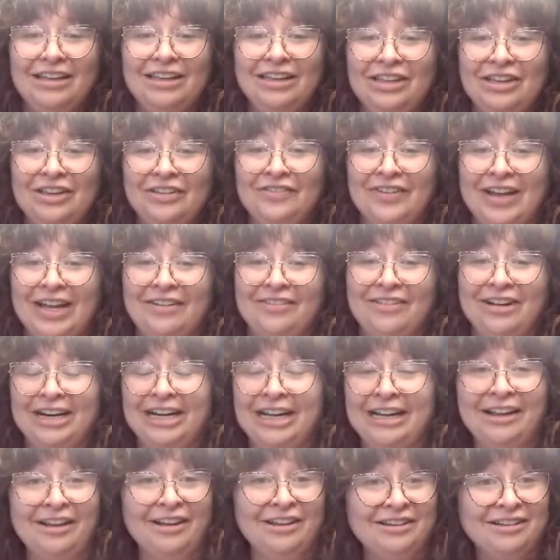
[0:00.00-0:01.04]
you might want
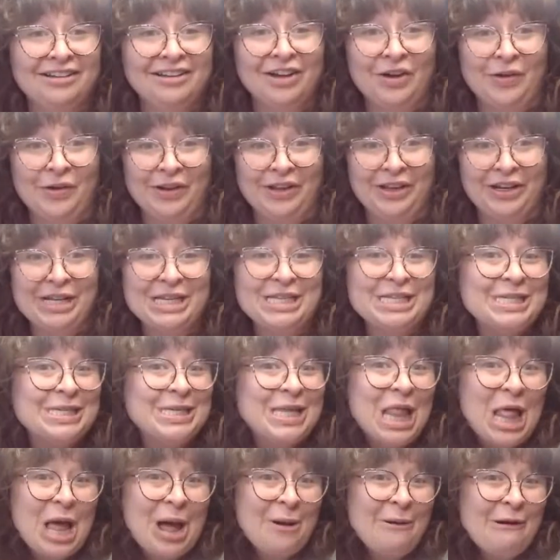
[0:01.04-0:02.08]
to go a little
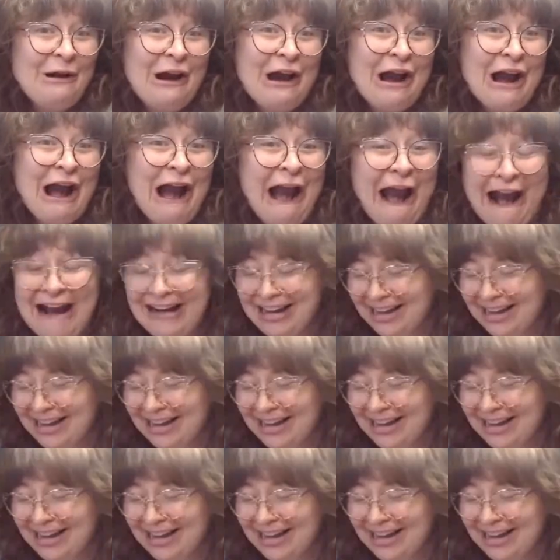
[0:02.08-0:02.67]
slower.